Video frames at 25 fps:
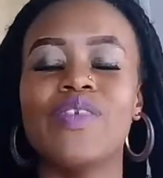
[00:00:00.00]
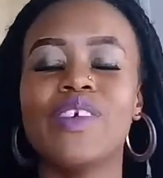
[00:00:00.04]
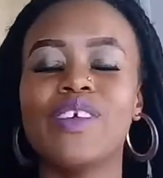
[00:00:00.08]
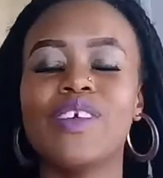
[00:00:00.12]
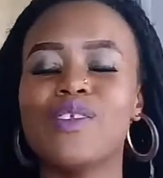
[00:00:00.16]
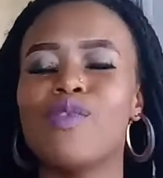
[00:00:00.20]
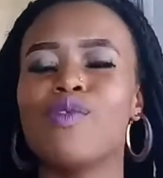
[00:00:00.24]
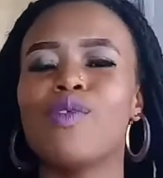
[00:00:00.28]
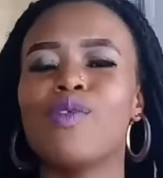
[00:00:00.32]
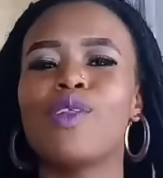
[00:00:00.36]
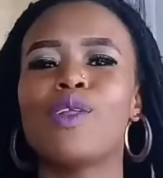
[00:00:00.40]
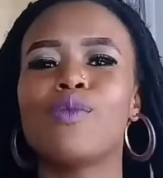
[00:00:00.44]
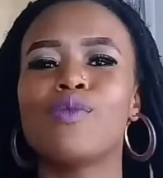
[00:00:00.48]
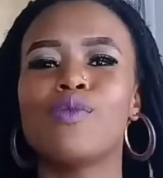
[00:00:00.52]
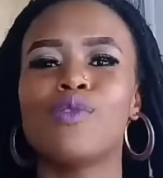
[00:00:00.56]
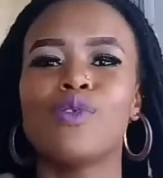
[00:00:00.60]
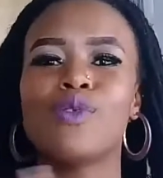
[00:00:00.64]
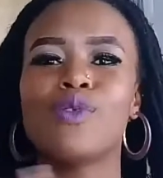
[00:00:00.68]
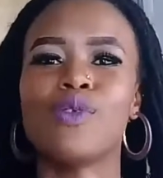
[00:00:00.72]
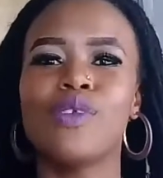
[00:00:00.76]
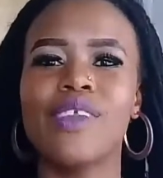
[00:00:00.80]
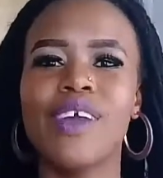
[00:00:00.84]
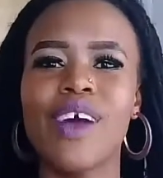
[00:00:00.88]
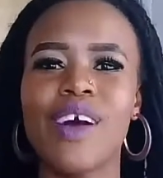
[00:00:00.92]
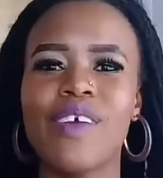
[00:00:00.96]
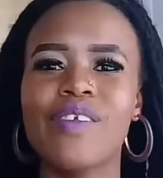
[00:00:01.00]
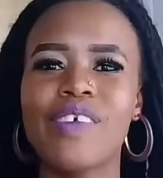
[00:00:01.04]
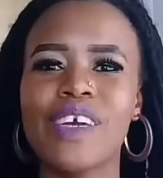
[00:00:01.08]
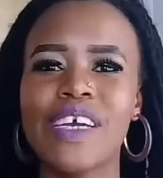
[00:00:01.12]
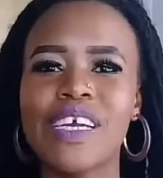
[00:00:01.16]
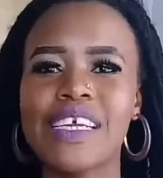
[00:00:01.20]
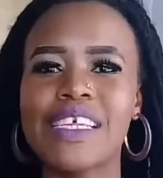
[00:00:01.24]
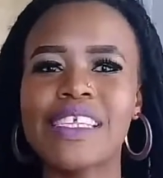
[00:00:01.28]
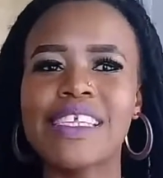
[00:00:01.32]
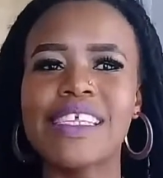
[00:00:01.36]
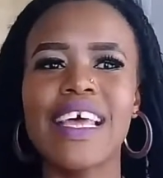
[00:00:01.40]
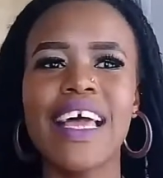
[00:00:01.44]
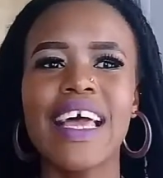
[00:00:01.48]
First of all, I'm so
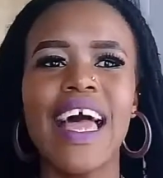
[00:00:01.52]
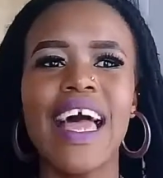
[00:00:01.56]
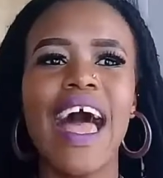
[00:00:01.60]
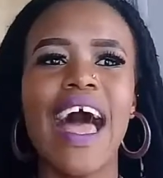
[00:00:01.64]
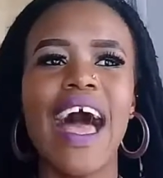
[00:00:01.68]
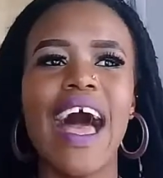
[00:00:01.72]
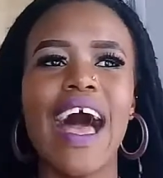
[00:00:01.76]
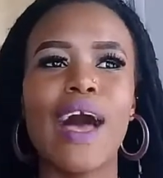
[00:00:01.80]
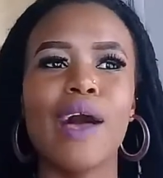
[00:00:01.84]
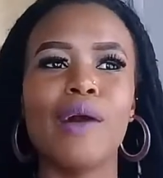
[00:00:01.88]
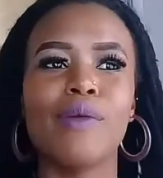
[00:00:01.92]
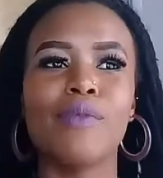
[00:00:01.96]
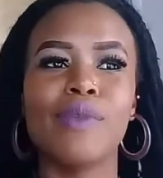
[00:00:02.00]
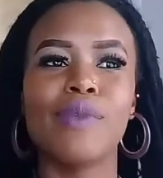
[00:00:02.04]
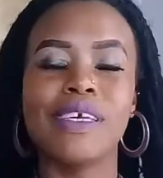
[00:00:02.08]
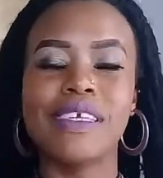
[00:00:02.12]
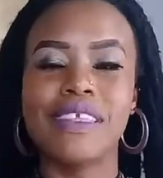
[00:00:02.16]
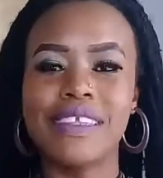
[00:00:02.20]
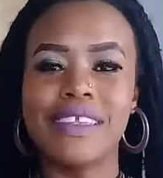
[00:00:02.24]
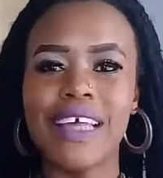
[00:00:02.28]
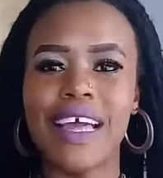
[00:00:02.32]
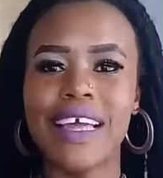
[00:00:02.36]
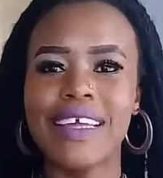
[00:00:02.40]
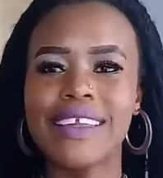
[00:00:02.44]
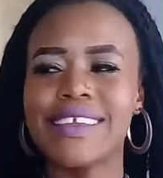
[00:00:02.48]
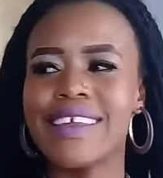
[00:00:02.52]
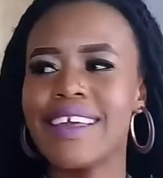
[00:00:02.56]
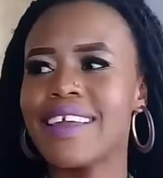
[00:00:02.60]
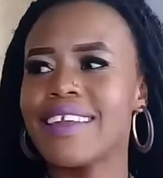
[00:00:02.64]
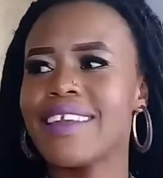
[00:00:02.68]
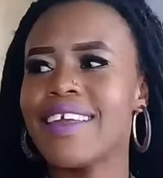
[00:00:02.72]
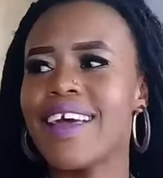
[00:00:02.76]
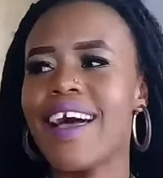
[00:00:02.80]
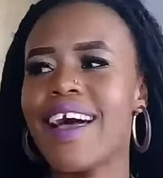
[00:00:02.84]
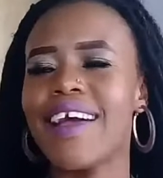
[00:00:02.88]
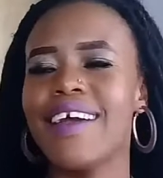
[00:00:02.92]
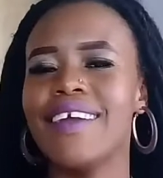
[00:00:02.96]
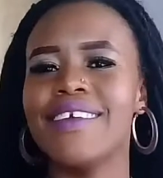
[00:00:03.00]
nervous, I'm
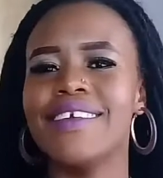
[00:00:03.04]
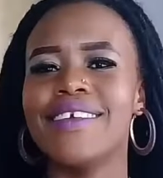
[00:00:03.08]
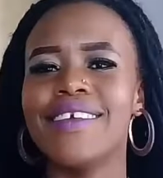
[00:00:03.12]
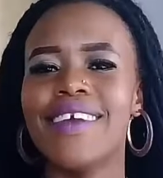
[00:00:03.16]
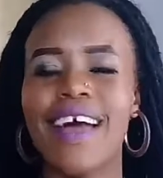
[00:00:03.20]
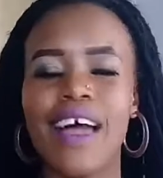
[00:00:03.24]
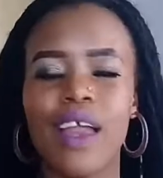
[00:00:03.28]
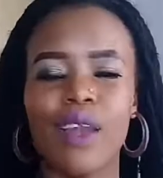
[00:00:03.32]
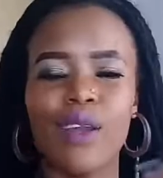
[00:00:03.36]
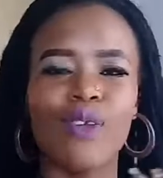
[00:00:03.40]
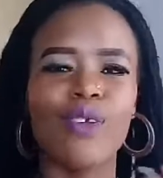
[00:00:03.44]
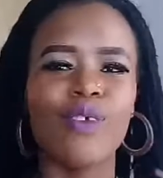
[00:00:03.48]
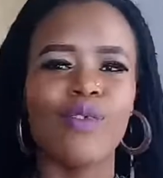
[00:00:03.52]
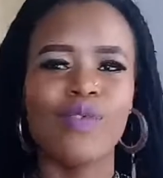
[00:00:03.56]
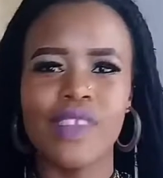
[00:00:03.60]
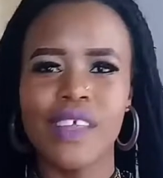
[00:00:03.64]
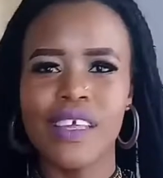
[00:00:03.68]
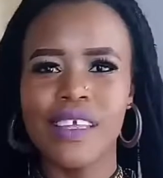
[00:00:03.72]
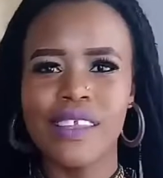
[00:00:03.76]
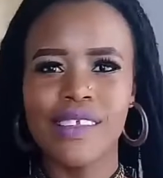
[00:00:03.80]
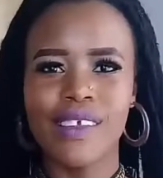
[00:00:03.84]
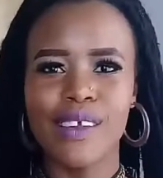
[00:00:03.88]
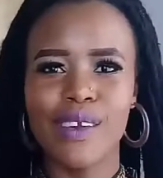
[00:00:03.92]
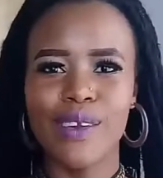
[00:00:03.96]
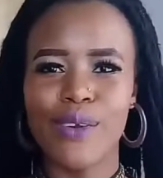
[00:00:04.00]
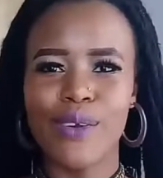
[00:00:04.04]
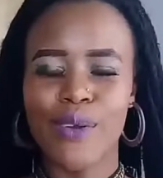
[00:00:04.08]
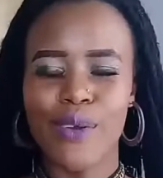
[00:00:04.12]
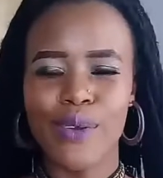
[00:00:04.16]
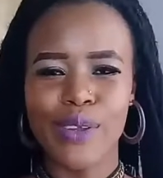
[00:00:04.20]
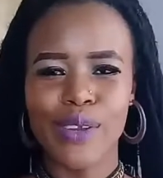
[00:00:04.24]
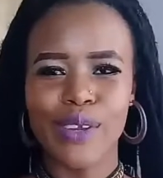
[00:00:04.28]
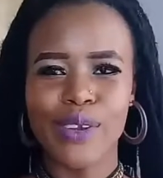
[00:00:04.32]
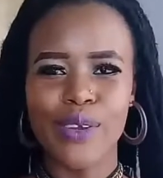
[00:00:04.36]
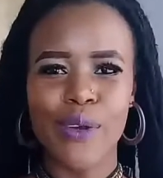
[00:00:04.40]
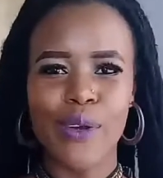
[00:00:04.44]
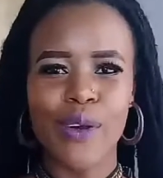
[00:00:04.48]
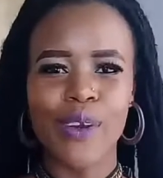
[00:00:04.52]
excited, a lot of things are
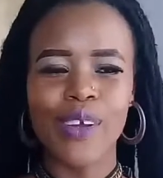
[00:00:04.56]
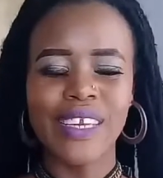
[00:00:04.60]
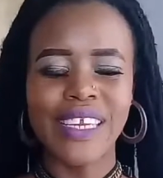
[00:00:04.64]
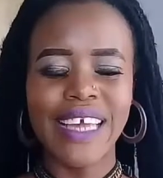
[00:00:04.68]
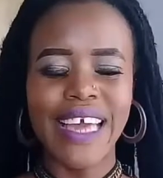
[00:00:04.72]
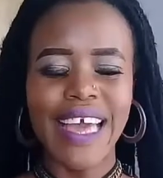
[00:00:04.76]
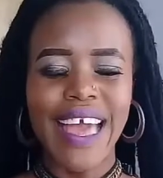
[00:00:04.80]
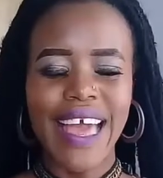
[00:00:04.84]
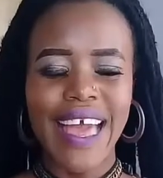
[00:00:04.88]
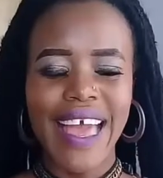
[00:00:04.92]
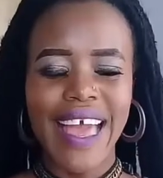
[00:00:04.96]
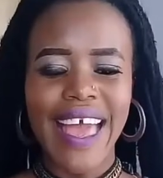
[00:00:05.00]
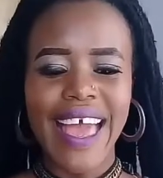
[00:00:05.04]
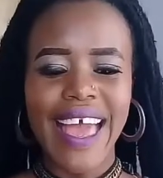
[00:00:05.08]
going on.